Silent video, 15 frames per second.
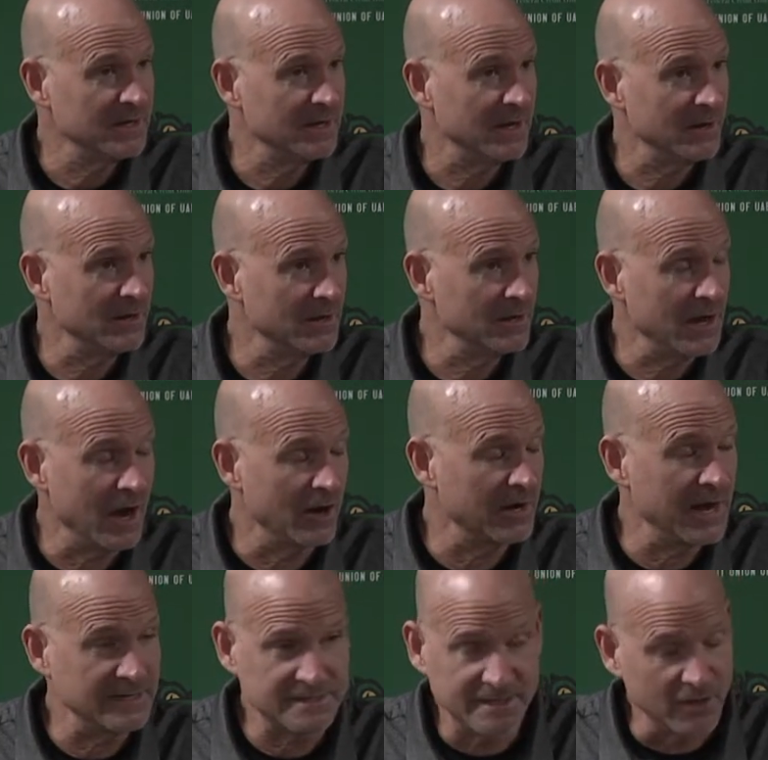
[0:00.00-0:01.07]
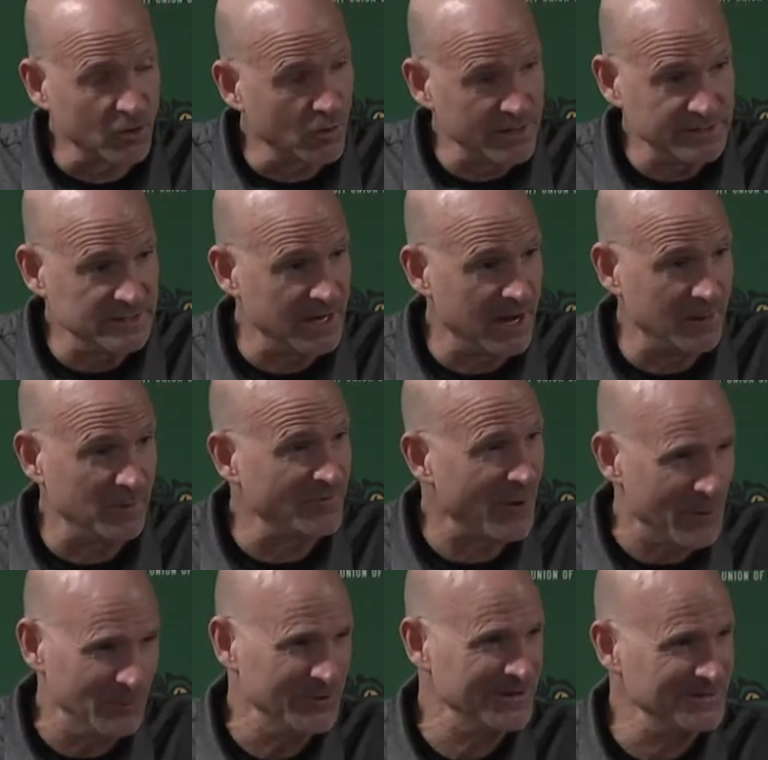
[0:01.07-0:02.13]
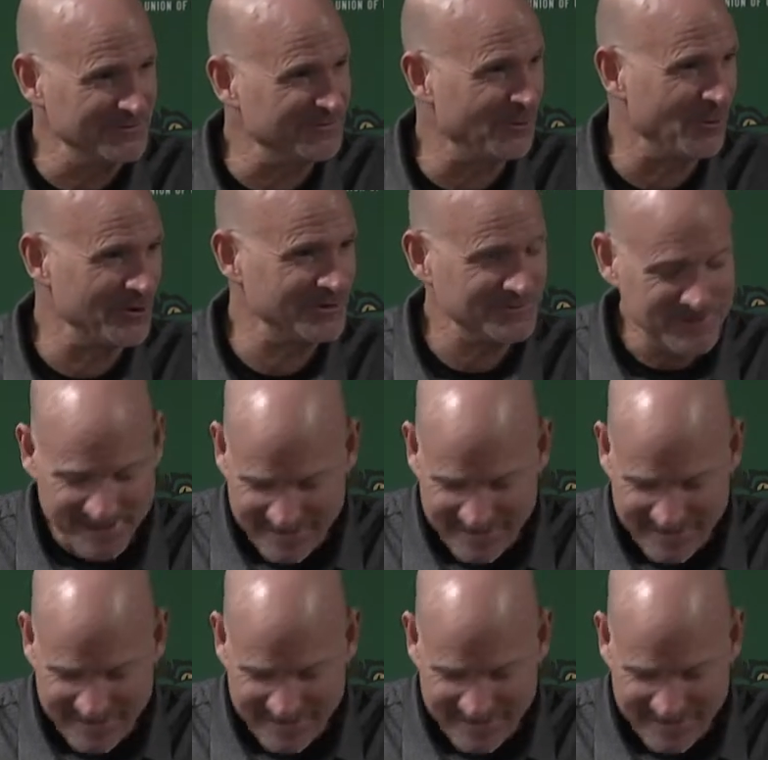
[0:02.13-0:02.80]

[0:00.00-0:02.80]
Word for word: Uh, our guys did a great job of holding the fort.